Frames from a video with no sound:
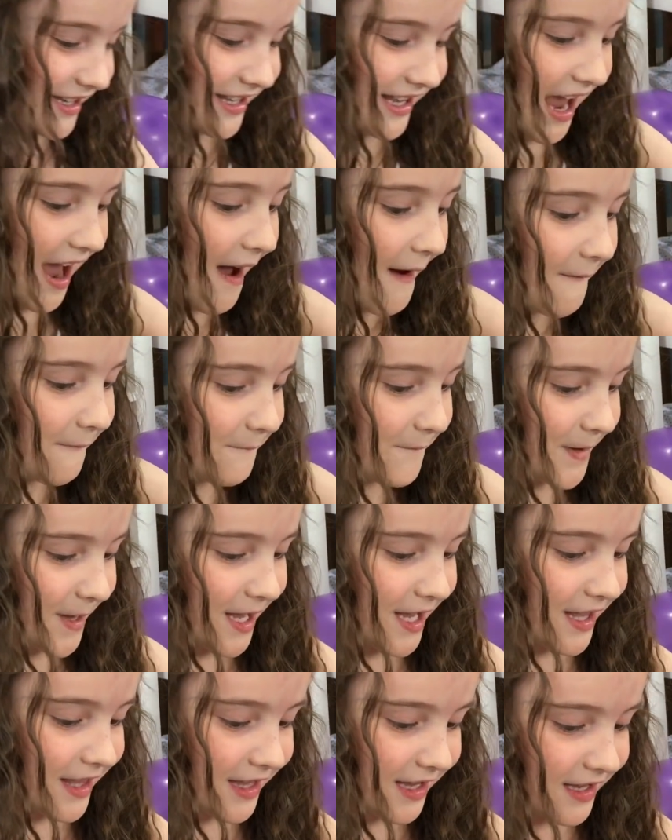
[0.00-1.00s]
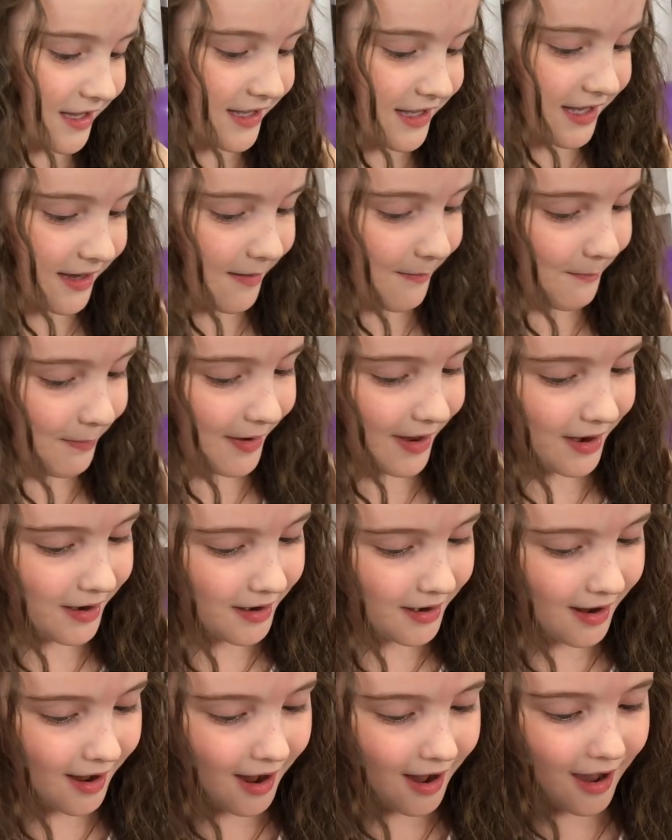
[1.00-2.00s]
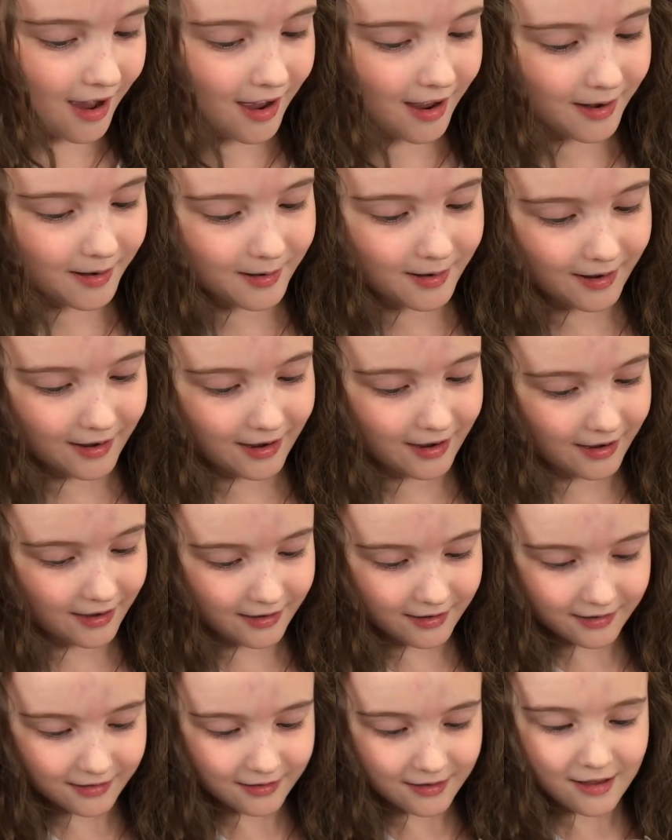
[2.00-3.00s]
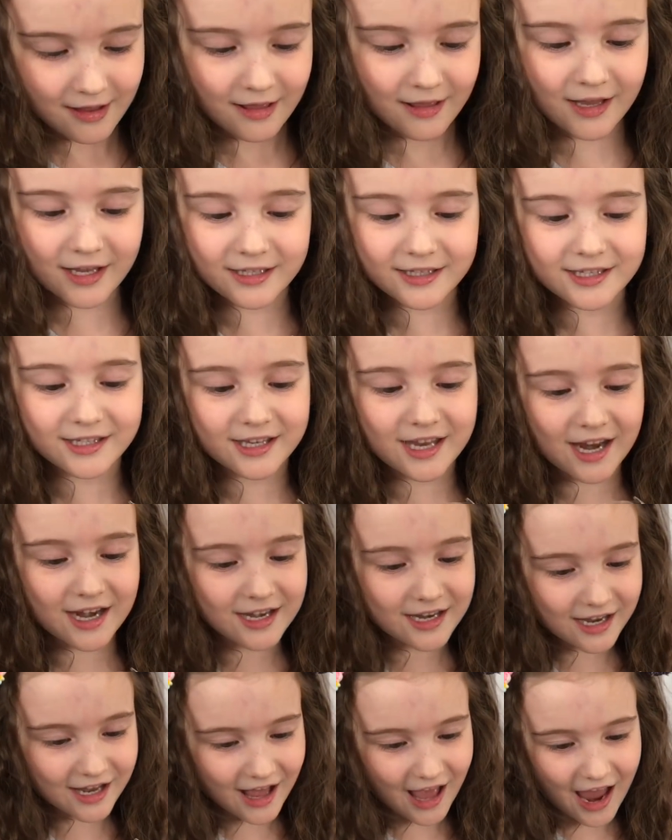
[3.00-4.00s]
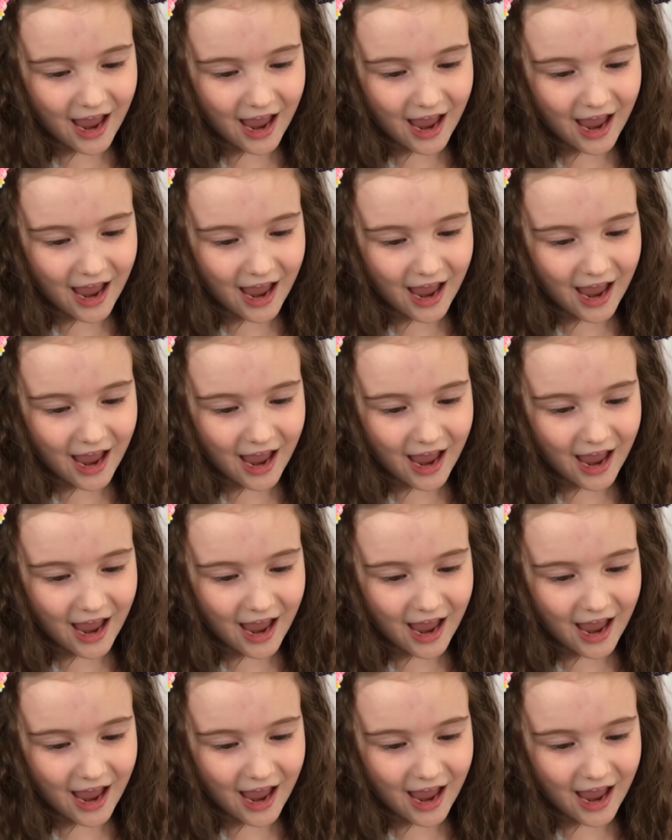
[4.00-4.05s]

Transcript: his outfit, it's a banana. Yeah. Let's get it